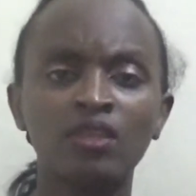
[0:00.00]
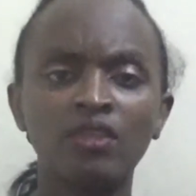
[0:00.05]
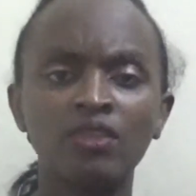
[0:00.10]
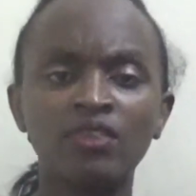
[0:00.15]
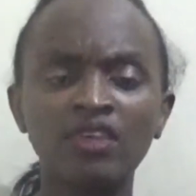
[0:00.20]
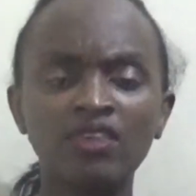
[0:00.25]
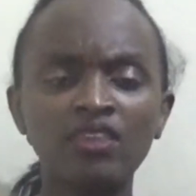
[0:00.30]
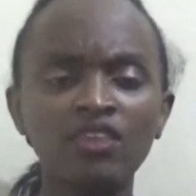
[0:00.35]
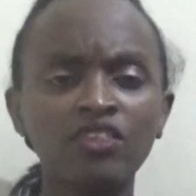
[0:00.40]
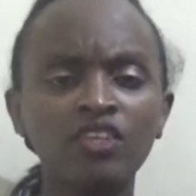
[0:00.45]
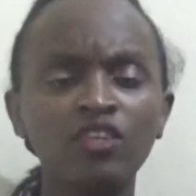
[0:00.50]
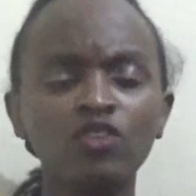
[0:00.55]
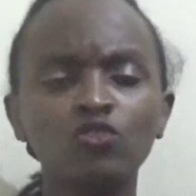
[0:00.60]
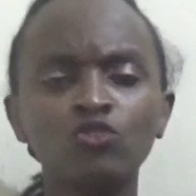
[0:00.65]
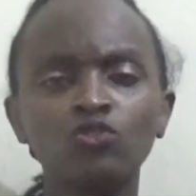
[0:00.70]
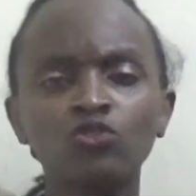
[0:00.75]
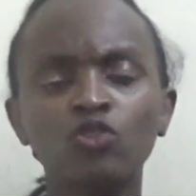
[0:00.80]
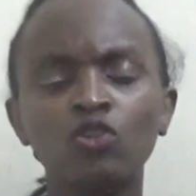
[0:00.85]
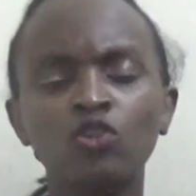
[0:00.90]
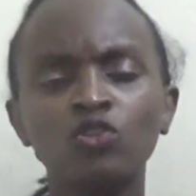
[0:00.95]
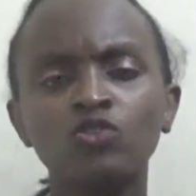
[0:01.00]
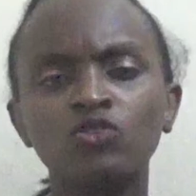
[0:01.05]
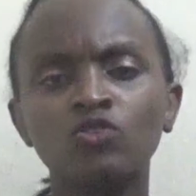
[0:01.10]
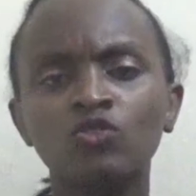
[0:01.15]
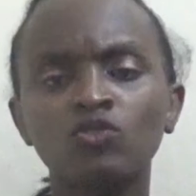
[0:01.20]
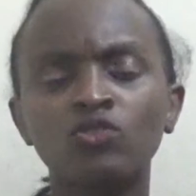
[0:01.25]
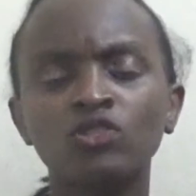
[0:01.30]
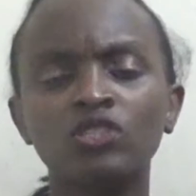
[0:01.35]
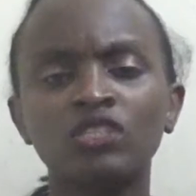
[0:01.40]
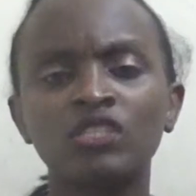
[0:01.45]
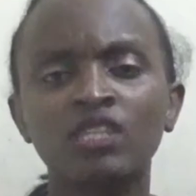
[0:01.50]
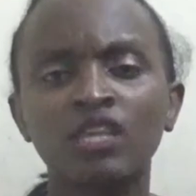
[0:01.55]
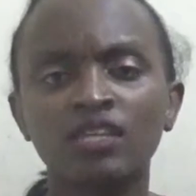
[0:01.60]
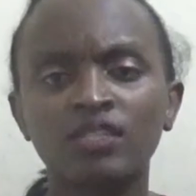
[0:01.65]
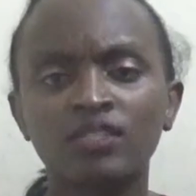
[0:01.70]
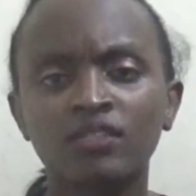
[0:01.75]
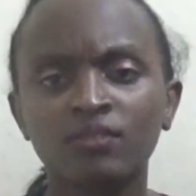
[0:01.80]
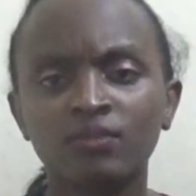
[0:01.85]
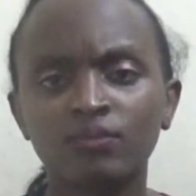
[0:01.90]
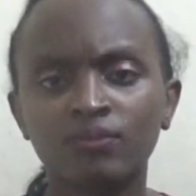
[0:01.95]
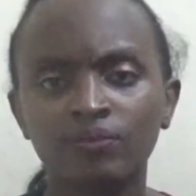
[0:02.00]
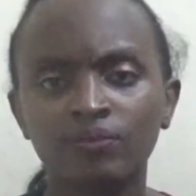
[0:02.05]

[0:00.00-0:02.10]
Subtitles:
The other thing you should also notice that